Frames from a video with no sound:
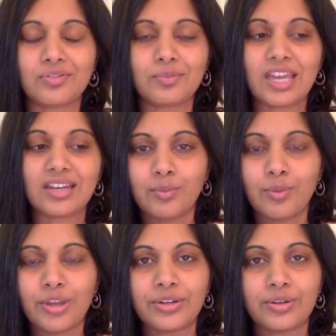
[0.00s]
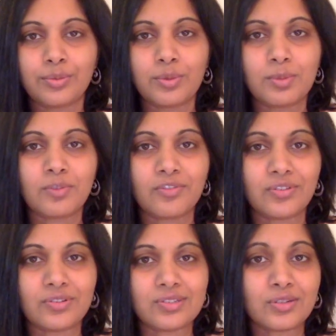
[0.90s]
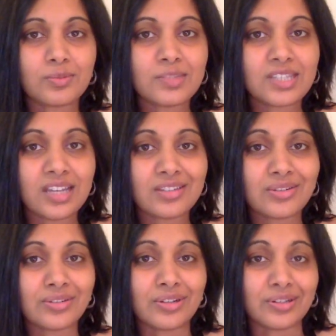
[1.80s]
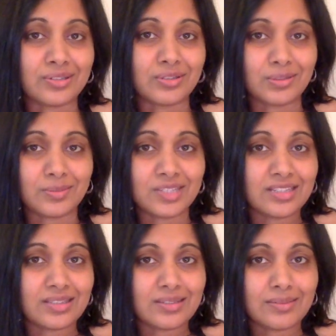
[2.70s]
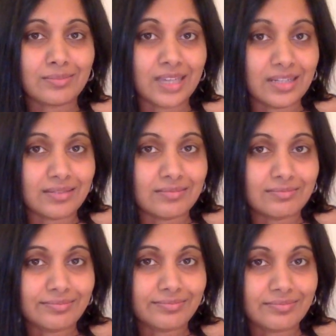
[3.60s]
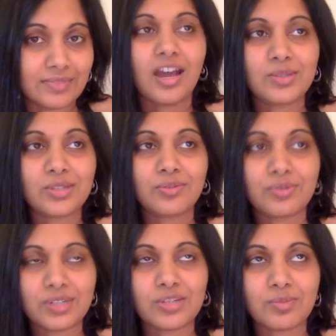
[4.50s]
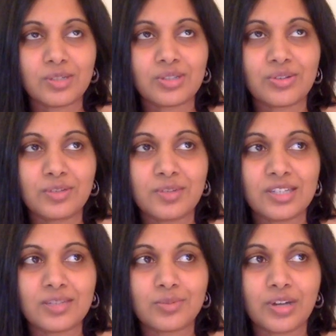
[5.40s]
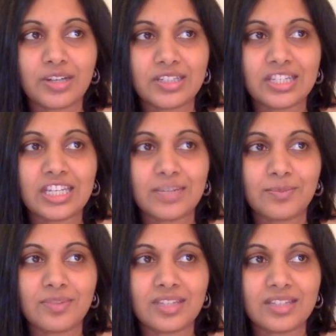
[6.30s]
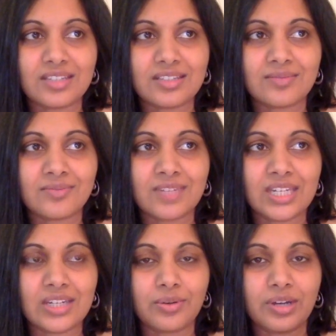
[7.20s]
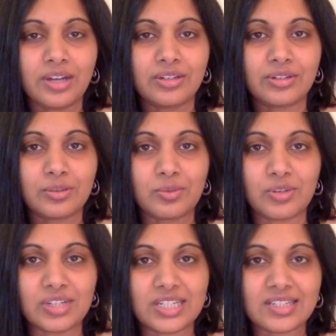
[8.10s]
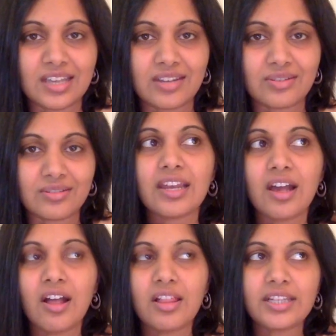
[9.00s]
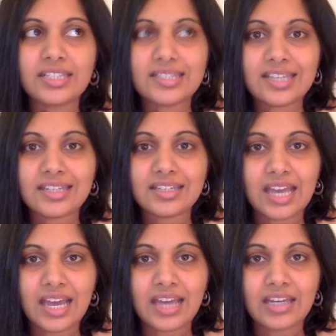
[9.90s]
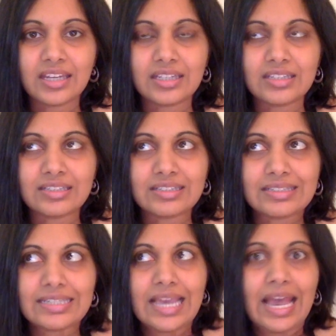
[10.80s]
for men, whether women prefer circumcised or uncircumcised men. I'm using quotation marks only because I'm trying to keep this video under community standards. All I can say to that is